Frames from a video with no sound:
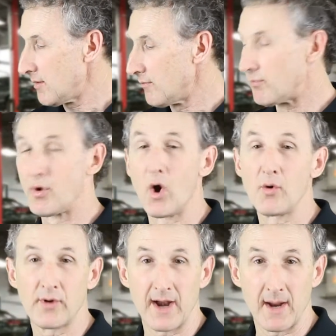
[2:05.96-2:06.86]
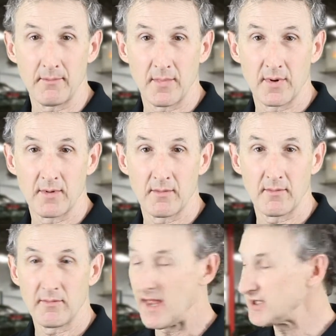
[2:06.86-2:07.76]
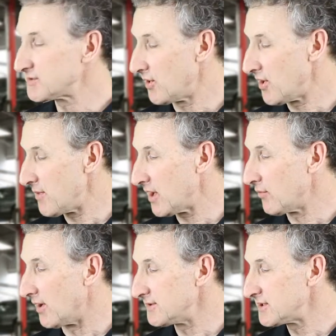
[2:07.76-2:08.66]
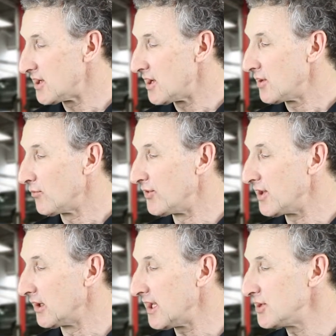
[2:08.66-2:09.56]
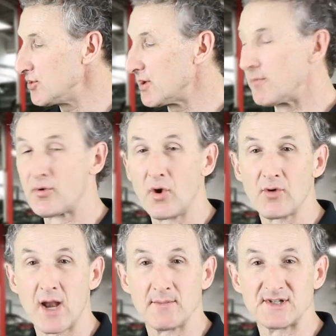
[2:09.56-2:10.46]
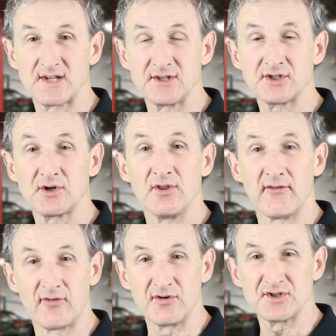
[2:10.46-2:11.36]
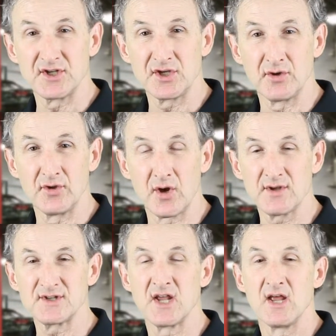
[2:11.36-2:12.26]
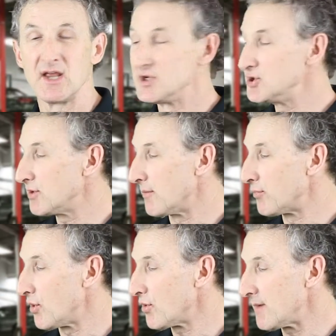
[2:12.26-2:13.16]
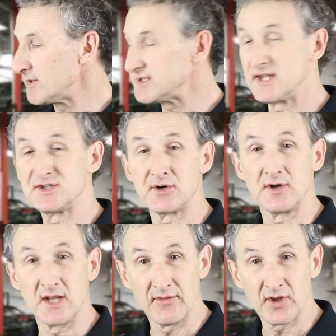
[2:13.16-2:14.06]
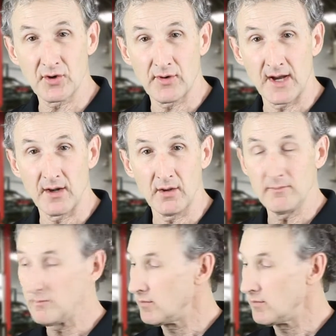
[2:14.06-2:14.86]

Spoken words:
Program. That's one of the big ones. With the Elite, you can program a sensor, and the first thing you'll notice is you can program a sensor in the cradle